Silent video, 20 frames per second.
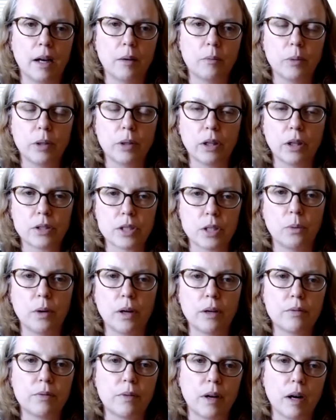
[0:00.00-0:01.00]
we looked at
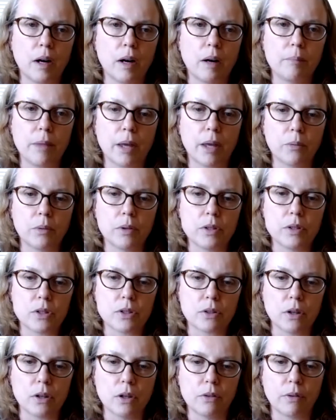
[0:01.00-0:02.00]
one farm that was
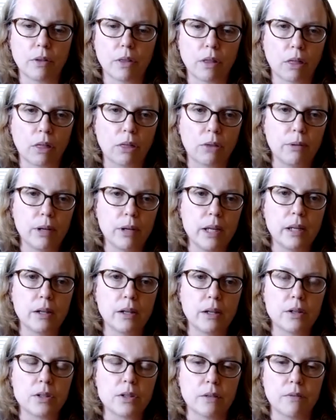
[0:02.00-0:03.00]
over the 3
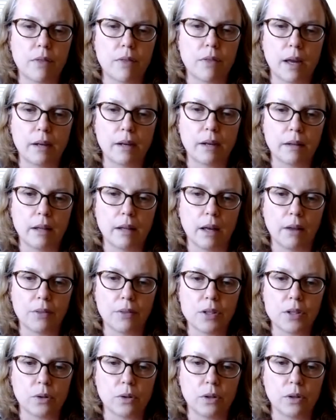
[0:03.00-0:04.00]
years of that Healthy
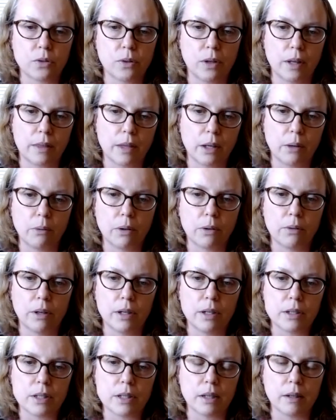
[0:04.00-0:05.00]
Soils grant, they were going
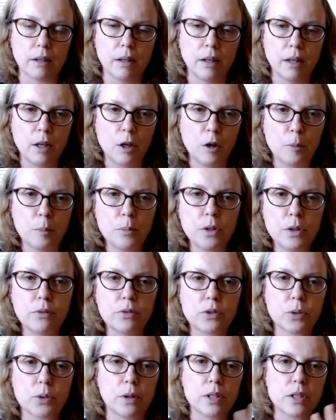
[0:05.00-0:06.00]
to move
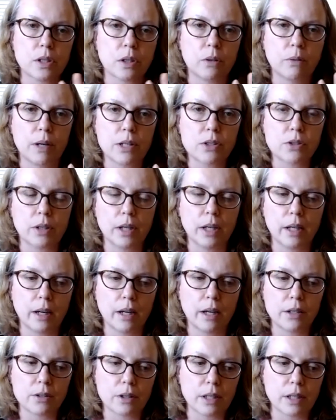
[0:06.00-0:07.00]
towards sequestering
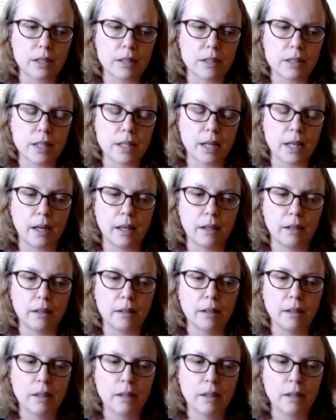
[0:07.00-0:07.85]
110